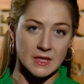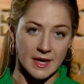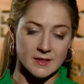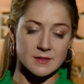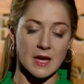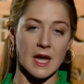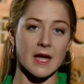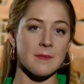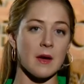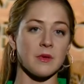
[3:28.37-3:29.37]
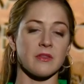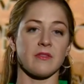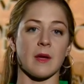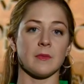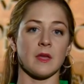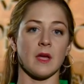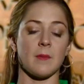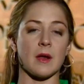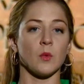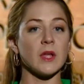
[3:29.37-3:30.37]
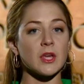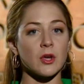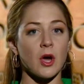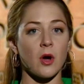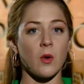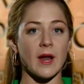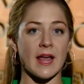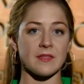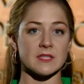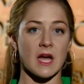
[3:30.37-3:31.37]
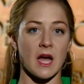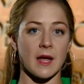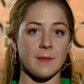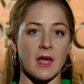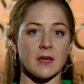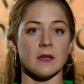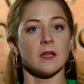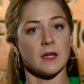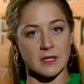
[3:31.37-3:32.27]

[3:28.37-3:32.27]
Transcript: Yes, I met with the family about a week ago and at the time and